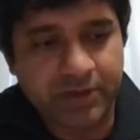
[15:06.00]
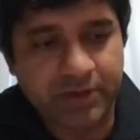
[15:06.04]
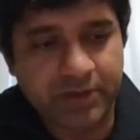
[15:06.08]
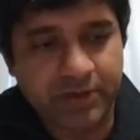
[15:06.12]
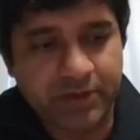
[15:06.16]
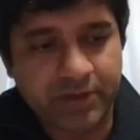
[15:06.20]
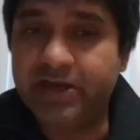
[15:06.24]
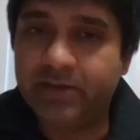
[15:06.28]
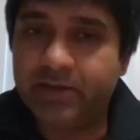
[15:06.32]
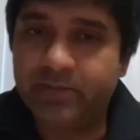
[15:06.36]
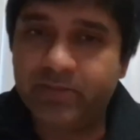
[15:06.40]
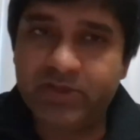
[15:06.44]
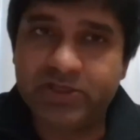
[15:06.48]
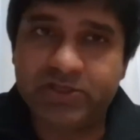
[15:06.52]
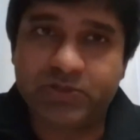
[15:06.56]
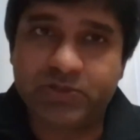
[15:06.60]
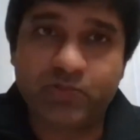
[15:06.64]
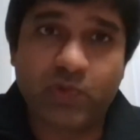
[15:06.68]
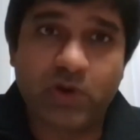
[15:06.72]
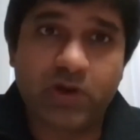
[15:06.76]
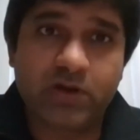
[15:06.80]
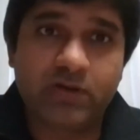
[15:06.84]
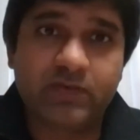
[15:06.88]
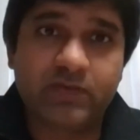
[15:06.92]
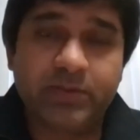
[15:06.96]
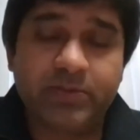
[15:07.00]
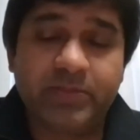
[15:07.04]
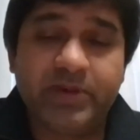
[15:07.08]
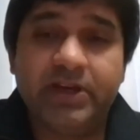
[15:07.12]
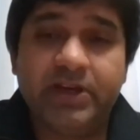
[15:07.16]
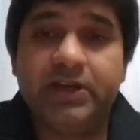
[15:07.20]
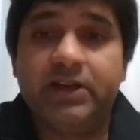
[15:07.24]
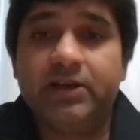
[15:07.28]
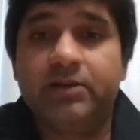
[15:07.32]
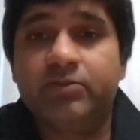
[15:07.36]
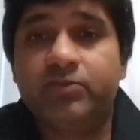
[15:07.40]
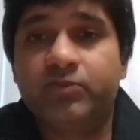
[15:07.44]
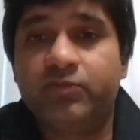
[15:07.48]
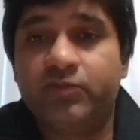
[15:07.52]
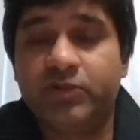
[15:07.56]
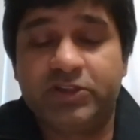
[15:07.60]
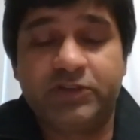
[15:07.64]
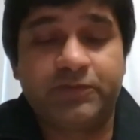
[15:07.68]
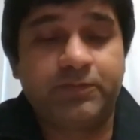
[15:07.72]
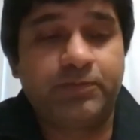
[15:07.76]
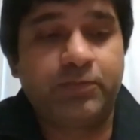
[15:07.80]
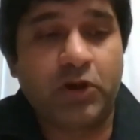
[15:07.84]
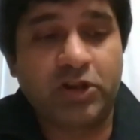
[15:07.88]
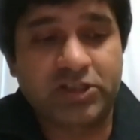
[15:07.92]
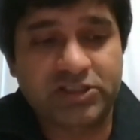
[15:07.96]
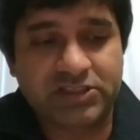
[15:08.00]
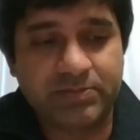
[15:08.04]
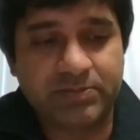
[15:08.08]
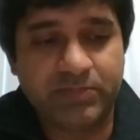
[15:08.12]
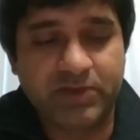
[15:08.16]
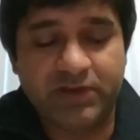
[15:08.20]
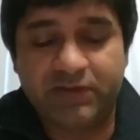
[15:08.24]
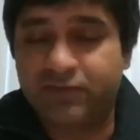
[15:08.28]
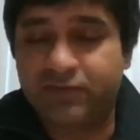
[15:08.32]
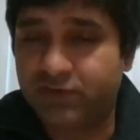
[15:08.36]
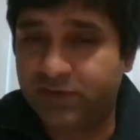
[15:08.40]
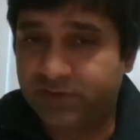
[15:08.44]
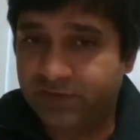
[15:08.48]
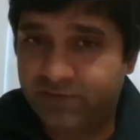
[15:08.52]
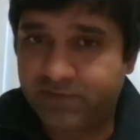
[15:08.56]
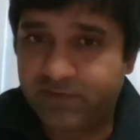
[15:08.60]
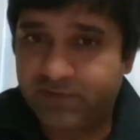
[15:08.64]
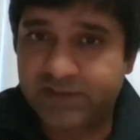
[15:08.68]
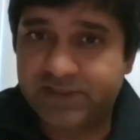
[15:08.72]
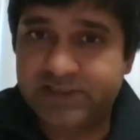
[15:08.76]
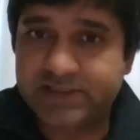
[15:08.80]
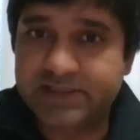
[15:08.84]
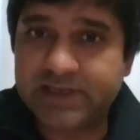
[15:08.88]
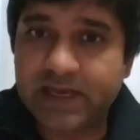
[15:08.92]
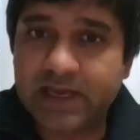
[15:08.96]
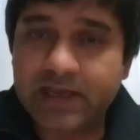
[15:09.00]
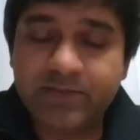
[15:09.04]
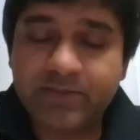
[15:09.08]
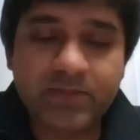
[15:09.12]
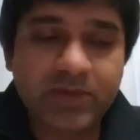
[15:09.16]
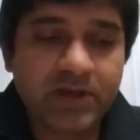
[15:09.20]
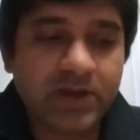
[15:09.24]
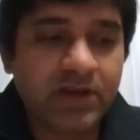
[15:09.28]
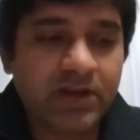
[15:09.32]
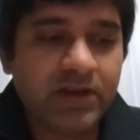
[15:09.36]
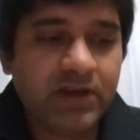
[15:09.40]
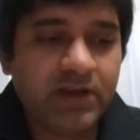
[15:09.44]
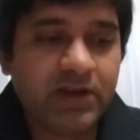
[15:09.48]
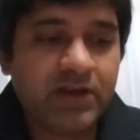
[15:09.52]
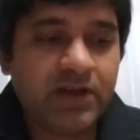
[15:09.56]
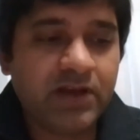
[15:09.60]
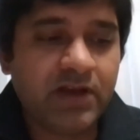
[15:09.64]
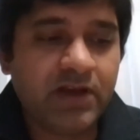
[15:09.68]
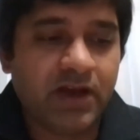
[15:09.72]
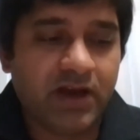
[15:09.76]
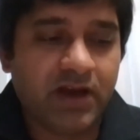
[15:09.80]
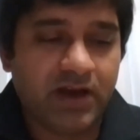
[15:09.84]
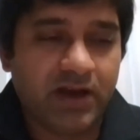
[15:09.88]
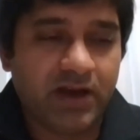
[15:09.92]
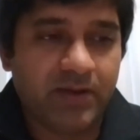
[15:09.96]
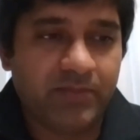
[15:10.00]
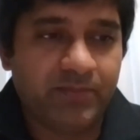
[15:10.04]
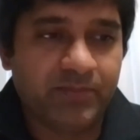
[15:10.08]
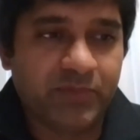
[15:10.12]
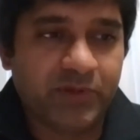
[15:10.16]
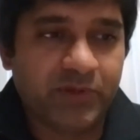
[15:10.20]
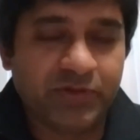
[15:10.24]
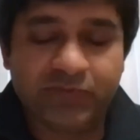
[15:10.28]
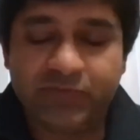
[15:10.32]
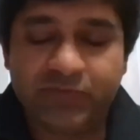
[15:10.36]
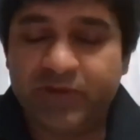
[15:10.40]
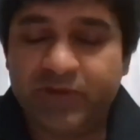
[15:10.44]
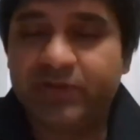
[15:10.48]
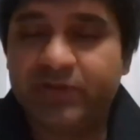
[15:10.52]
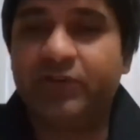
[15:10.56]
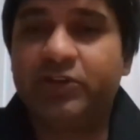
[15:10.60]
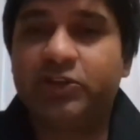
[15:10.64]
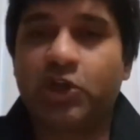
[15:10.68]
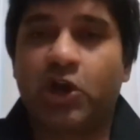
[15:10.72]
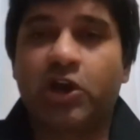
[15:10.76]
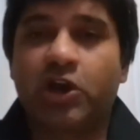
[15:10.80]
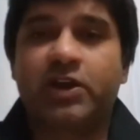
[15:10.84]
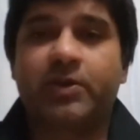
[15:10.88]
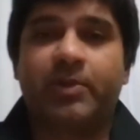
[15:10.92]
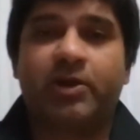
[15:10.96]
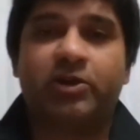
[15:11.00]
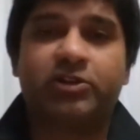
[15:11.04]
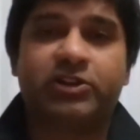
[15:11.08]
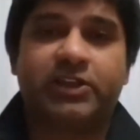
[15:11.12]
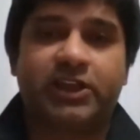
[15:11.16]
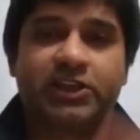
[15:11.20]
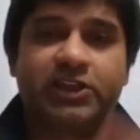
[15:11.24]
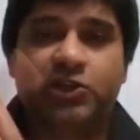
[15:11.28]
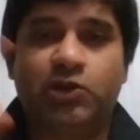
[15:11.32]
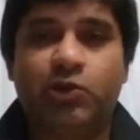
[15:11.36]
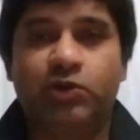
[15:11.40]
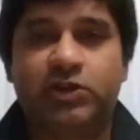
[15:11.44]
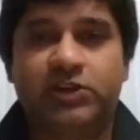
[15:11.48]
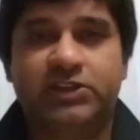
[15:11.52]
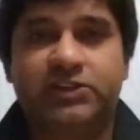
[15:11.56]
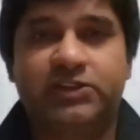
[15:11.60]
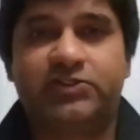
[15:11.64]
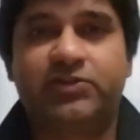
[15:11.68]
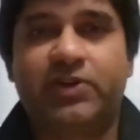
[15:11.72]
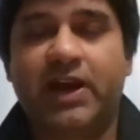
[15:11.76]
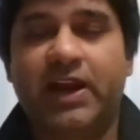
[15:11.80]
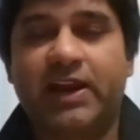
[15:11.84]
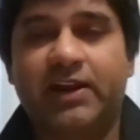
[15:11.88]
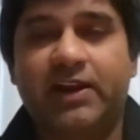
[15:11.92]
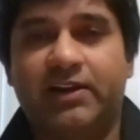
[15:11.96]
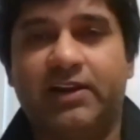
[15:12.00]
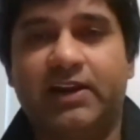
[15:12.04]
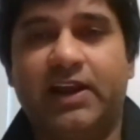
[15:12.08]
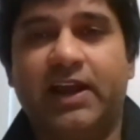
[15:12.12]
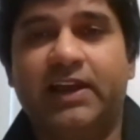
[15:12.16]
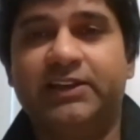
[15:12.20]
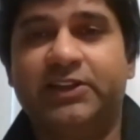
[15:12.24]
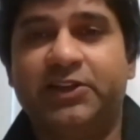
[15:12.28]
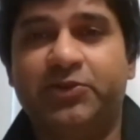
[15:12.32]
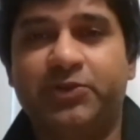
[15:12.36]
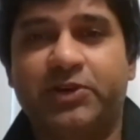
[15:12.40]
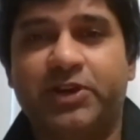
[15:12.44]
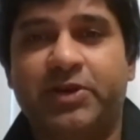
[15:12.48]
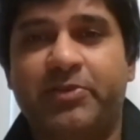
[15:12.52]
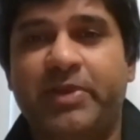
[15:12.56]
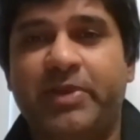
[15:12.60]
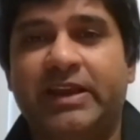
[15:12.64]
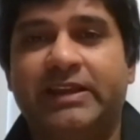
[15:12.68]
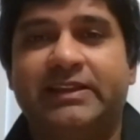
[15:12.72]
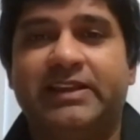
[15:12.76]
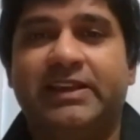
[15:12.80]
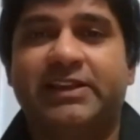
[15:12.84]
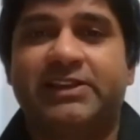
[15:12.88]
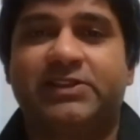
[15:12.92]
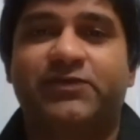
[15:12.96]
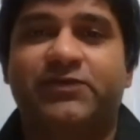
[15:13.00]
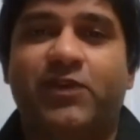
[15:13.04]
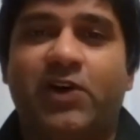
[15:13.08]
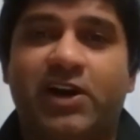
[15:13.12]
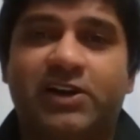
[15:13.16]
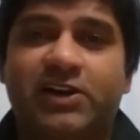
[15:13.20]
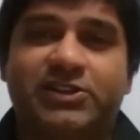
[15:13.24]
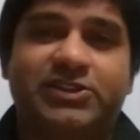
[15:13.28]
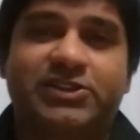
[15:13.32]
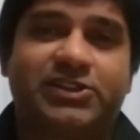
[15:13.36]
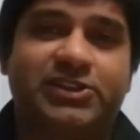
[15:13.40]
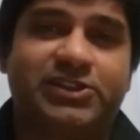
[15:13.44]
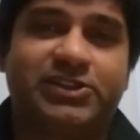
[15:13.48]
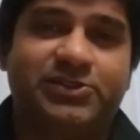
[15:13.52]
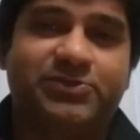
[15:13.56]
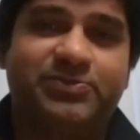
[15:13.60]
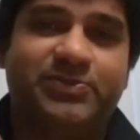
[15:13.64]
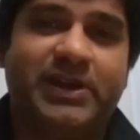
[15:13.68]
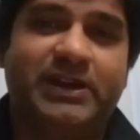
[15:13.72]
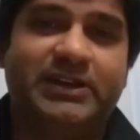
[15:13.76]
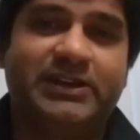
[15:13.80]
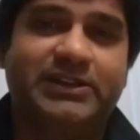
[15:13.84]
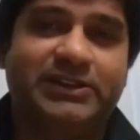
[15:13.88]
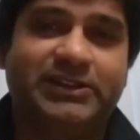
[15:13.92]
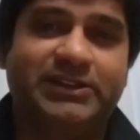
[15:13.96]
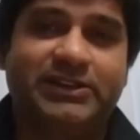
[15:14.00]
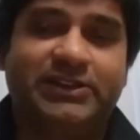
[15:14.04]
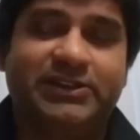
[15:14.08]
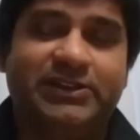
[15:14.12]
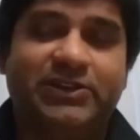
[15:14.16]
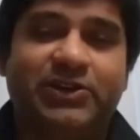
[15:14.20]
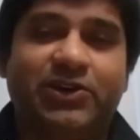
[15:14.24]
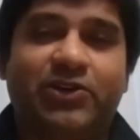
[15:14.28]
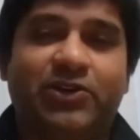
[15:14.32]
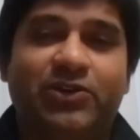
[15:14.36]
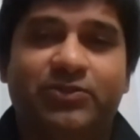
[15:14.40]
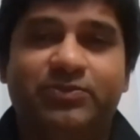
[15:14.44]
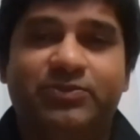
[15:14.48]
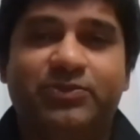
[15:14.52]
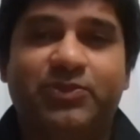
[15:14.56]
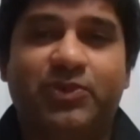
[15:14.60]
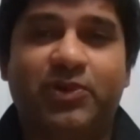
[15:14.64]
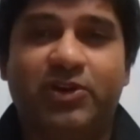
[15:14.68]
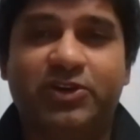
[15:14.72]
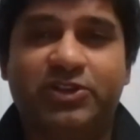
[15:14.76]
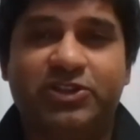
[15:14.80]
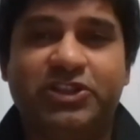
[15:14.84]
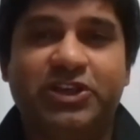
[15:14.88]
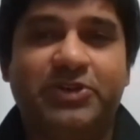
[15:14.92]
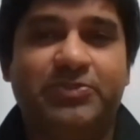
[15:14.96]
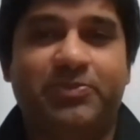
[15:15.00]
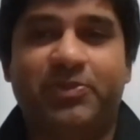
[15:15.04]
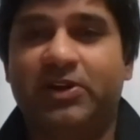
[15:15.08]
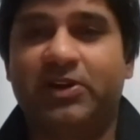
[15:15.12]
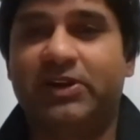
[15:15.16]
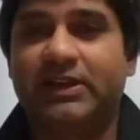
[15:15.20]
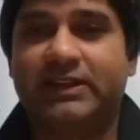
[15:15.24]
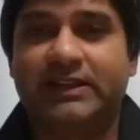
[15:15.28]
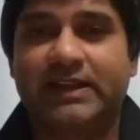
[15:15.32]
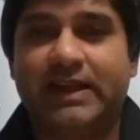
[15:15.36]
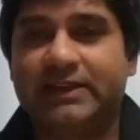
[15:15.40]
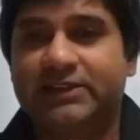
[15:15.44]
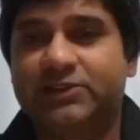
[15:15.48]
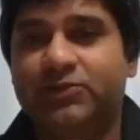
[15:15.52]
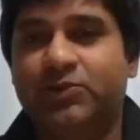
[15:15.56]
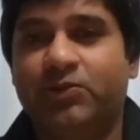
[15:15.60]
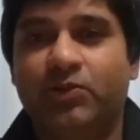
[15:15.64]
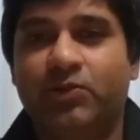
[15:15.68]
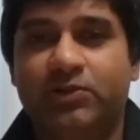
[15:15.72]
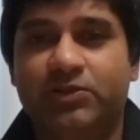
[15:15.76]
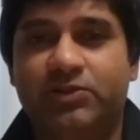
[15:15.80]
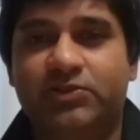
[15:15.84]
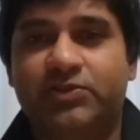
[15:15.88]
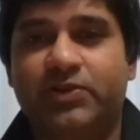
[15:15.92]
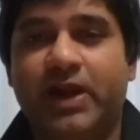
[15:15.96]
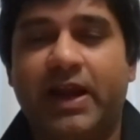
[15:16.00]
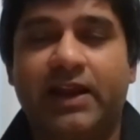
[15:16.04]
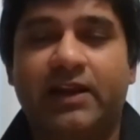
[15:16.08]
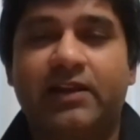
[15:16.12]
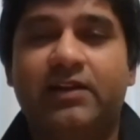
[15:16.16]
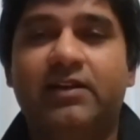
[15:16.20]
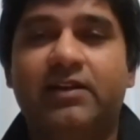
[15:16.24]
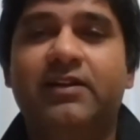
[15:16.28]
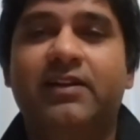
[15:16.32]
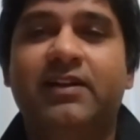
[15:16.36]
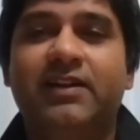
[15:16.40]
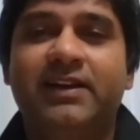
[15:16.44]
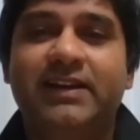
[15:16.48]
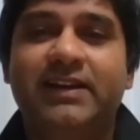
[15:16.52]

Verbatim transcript: medium is one of the medium which possibly for the first time um, we, we talk about that golden triangle either you can make things faster better or, um, or cheaper like that whole triangle